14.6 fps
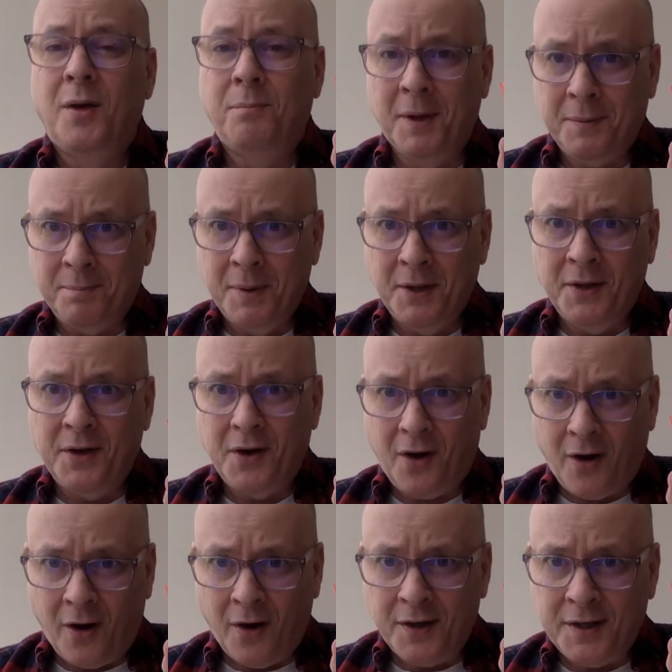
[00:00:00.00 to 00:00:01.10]
Macmillan
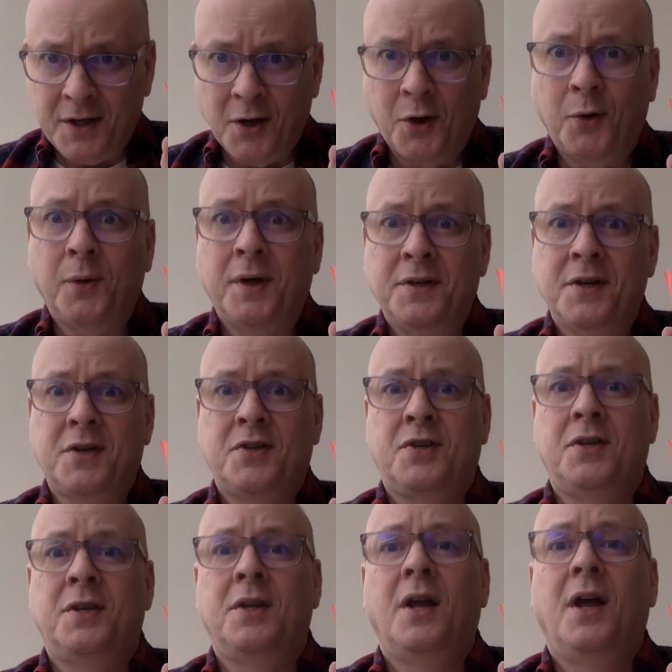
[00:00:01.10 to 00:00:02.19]
audio
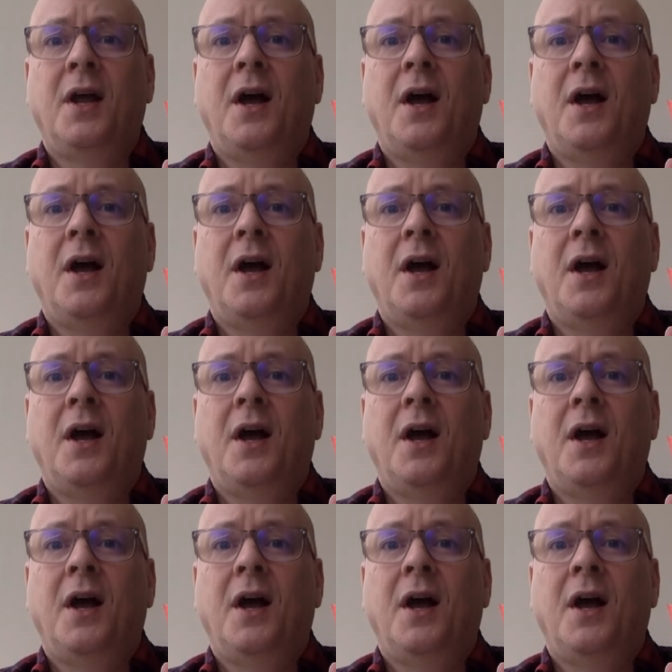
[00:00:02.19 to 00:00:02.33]
edition